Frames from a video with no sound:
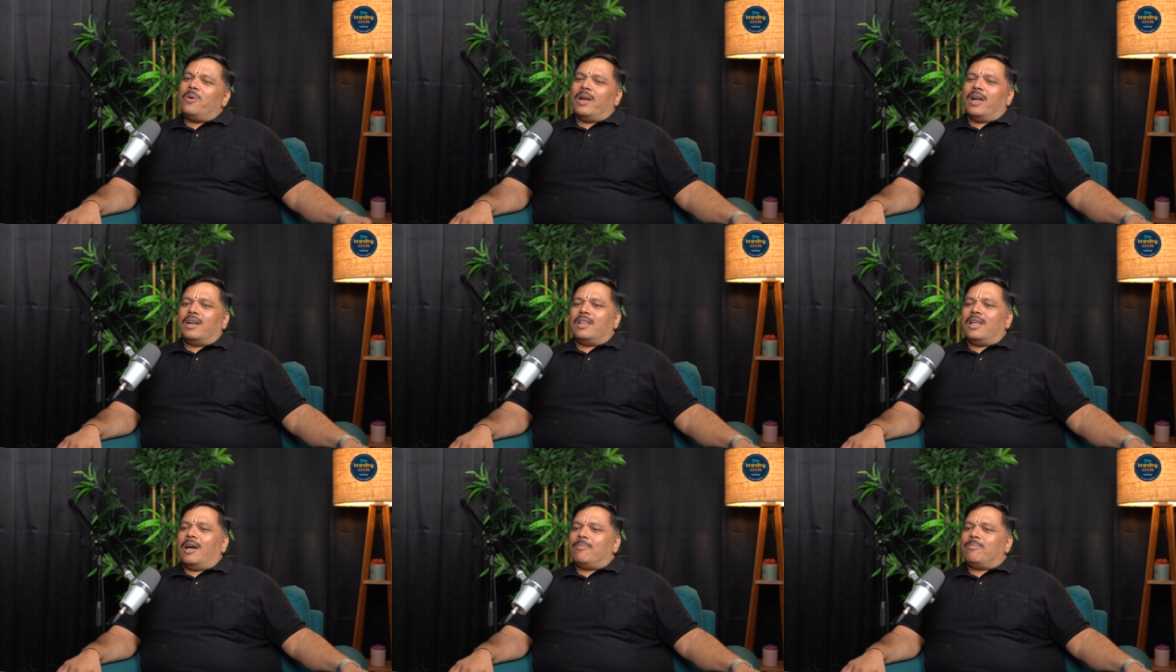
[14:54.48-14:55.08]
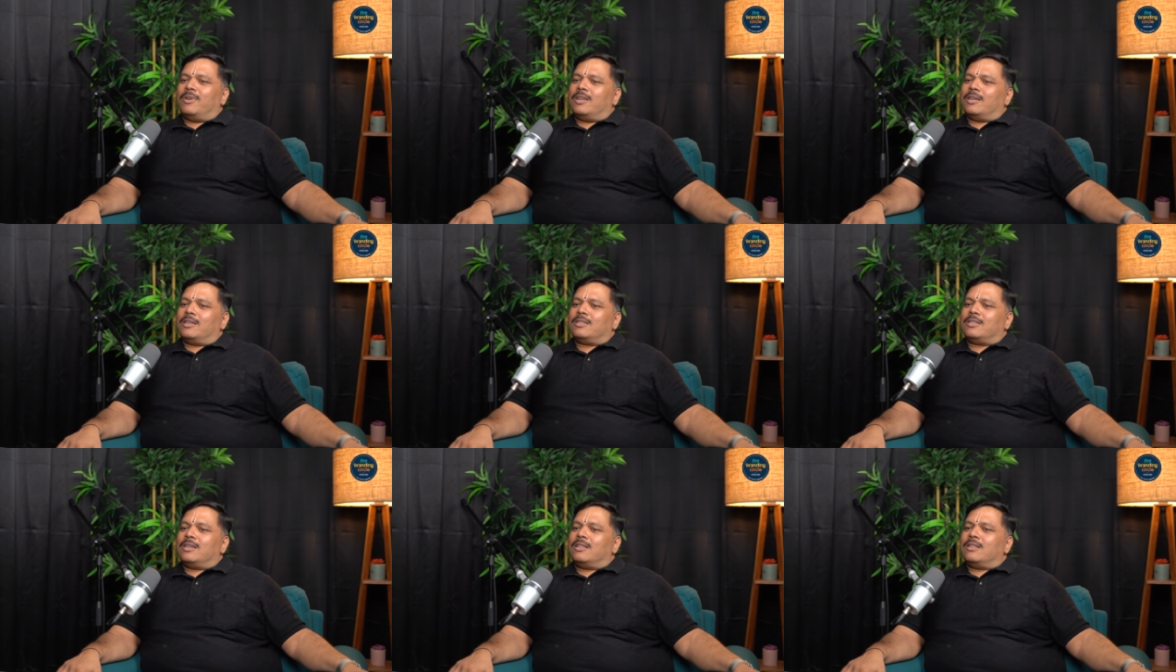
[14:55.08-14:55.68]
at the happiness
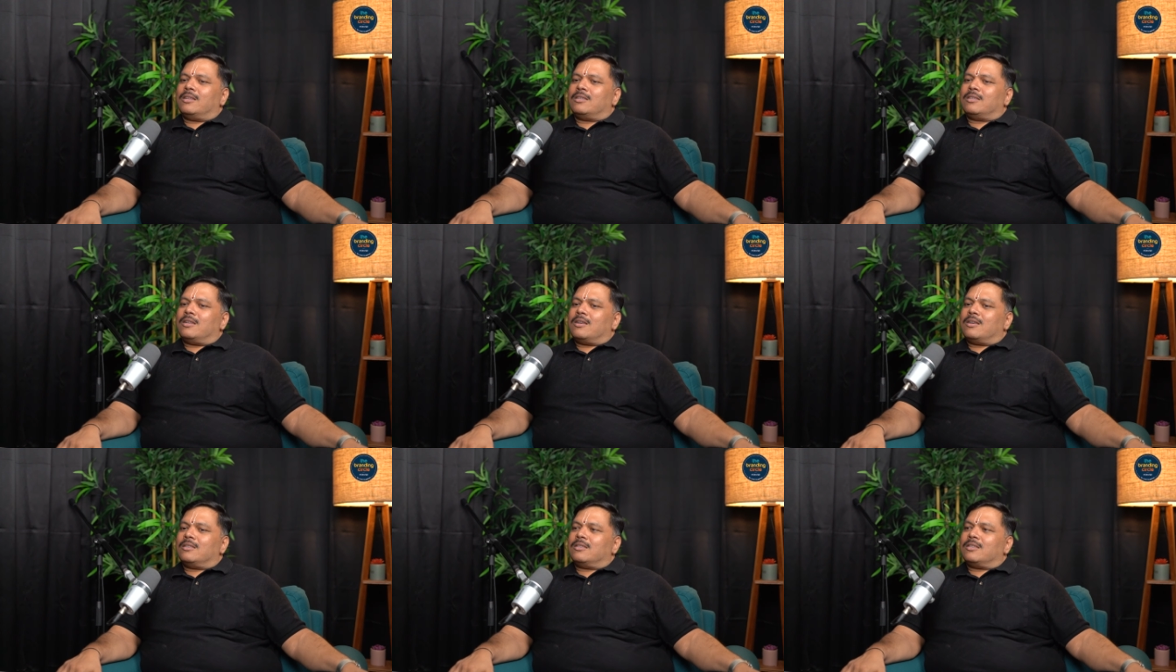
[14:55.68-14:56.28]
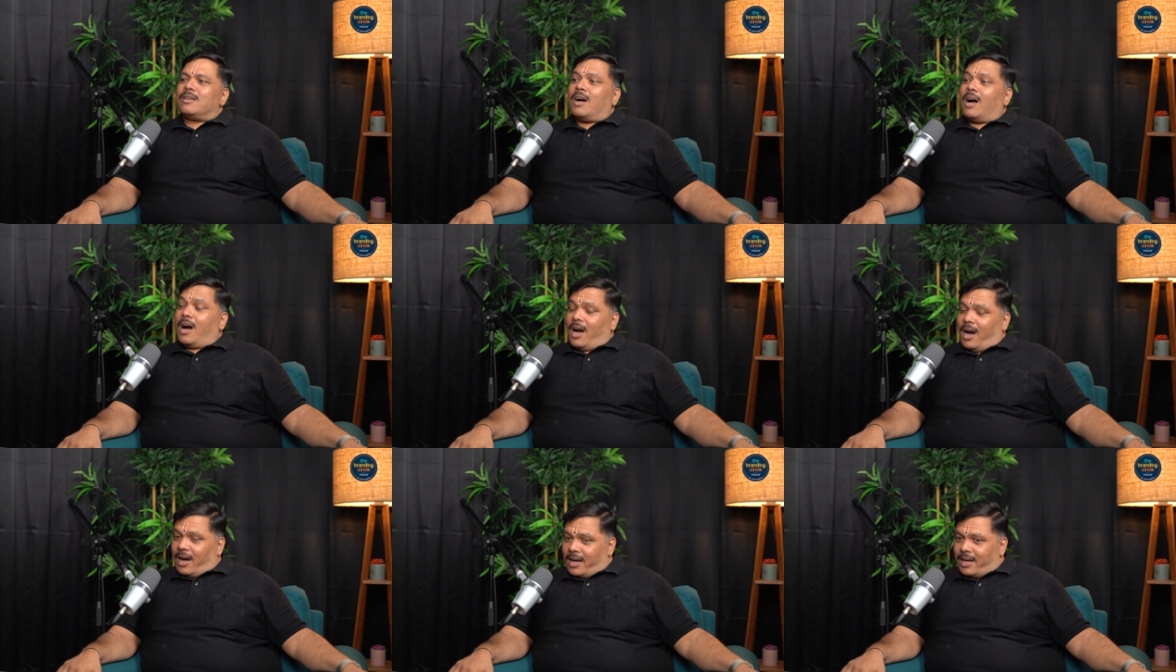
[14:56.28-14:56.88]
in the children's
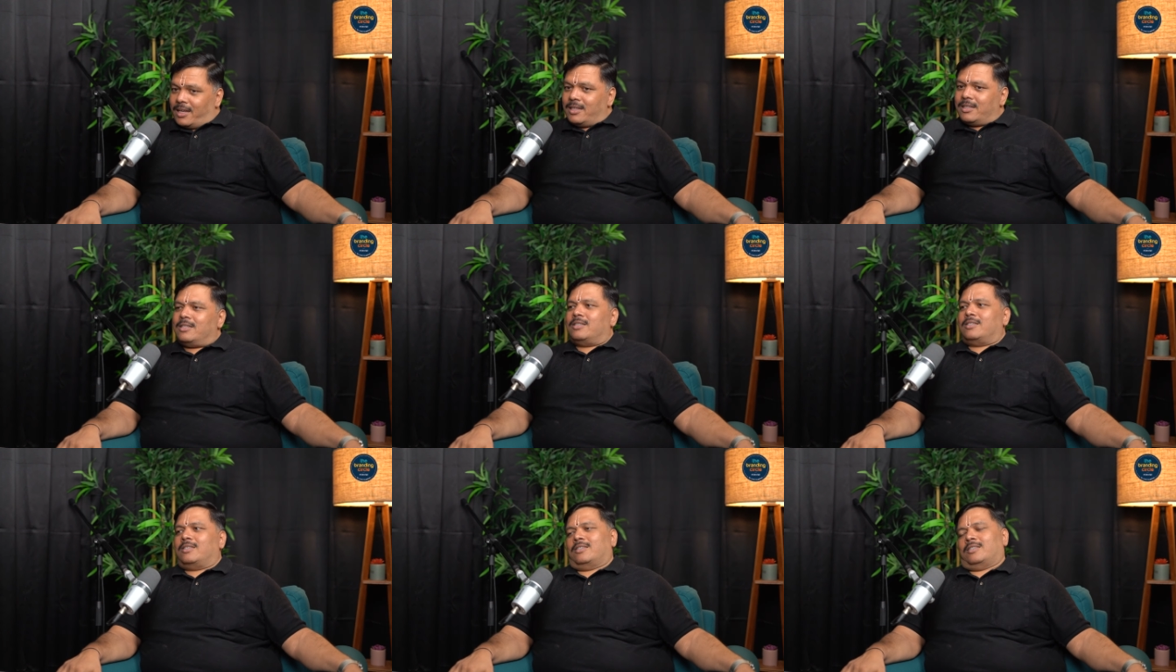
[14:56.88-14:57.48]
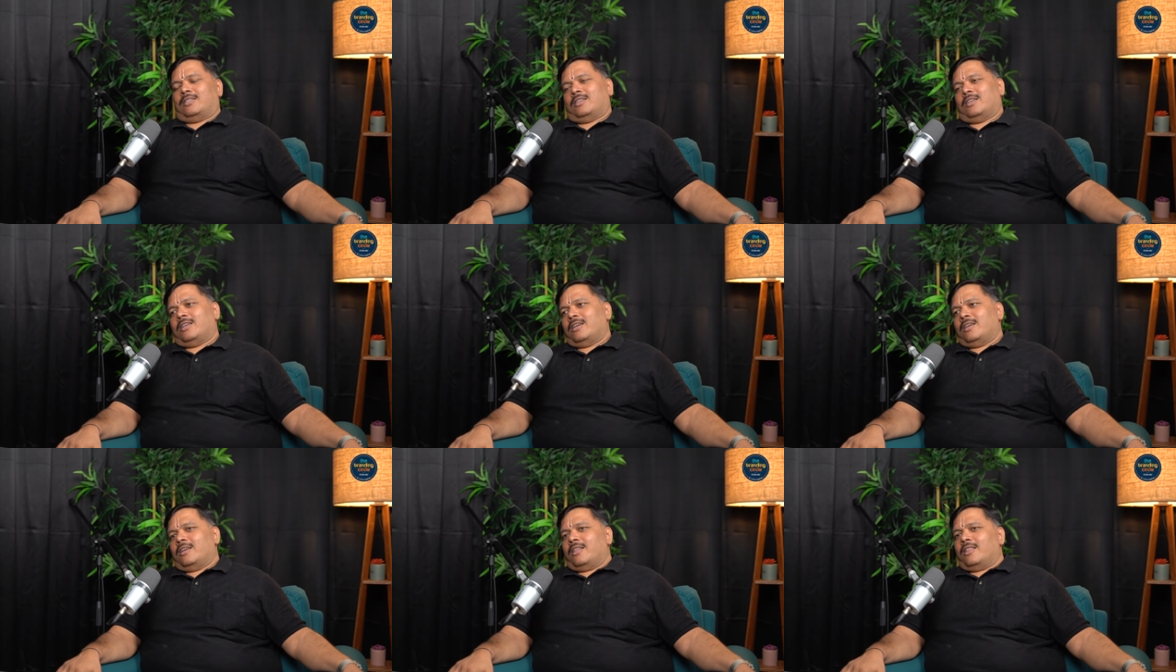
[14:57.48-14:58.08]
eyes.
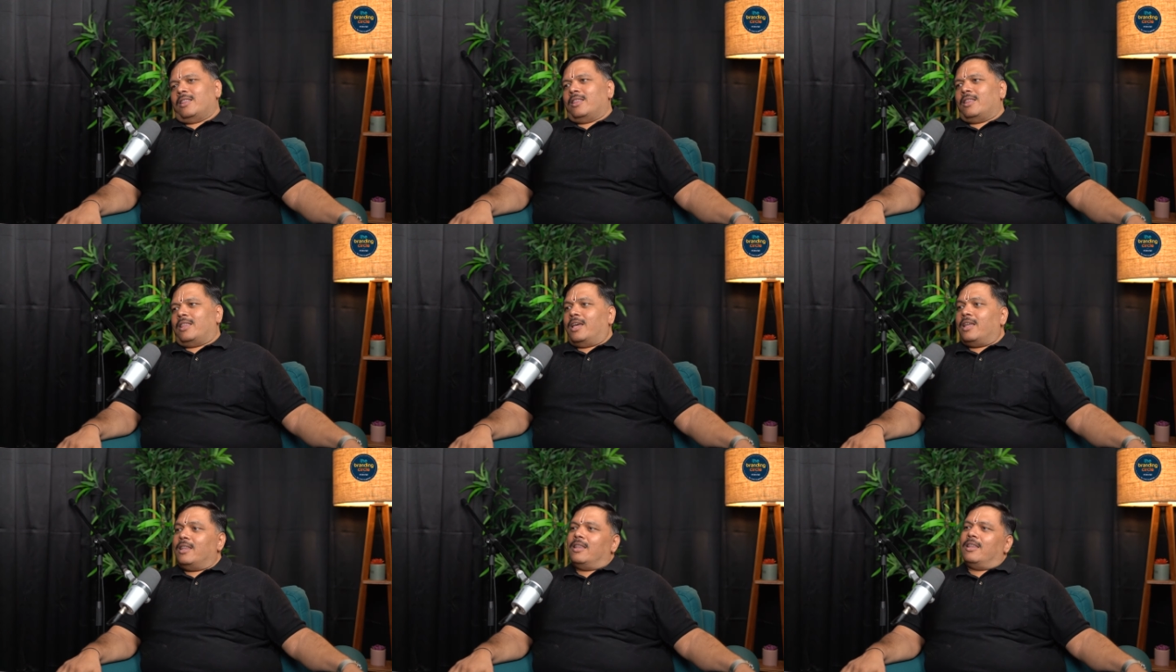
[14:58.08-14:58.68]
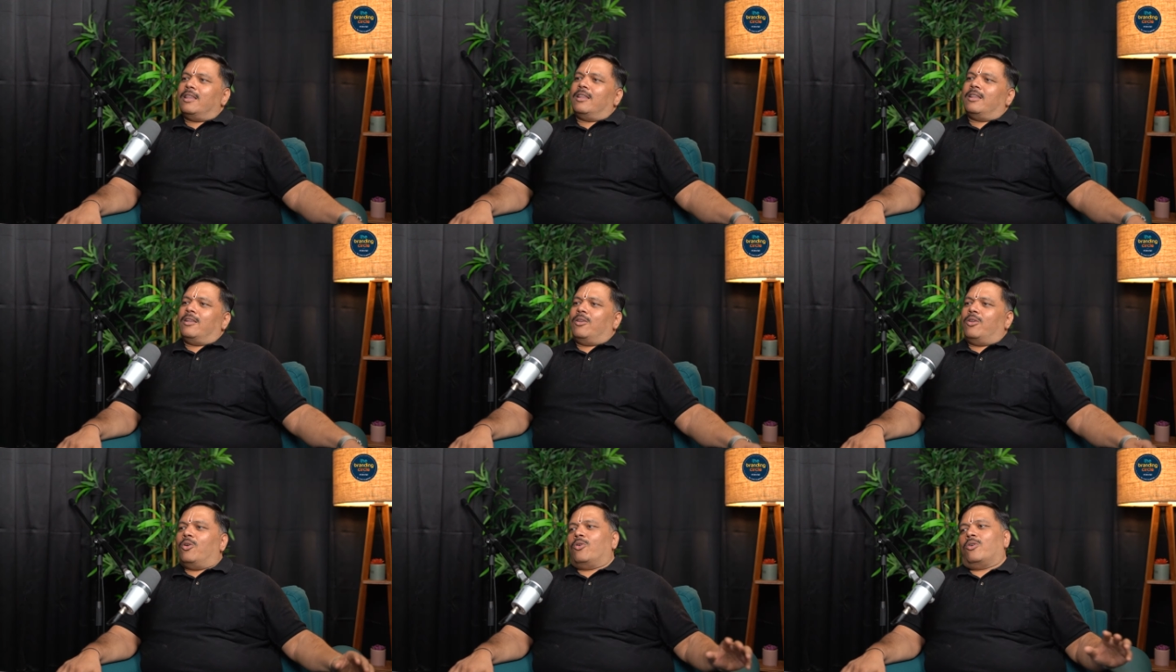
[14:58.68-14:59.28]
Then
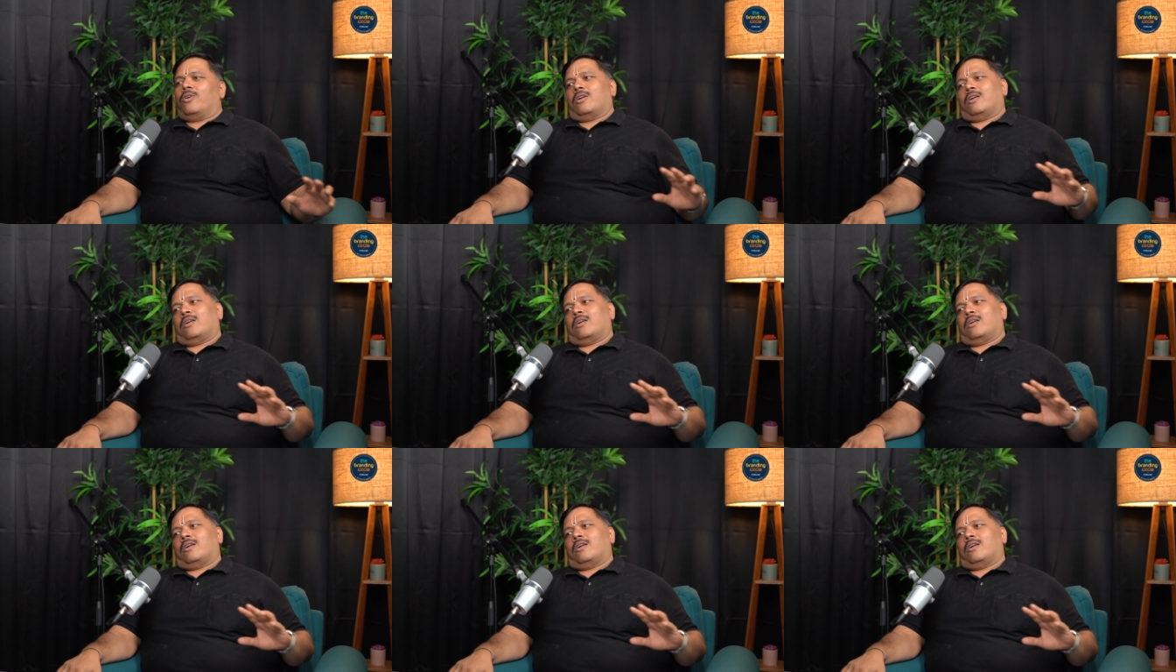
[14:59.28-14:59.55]
your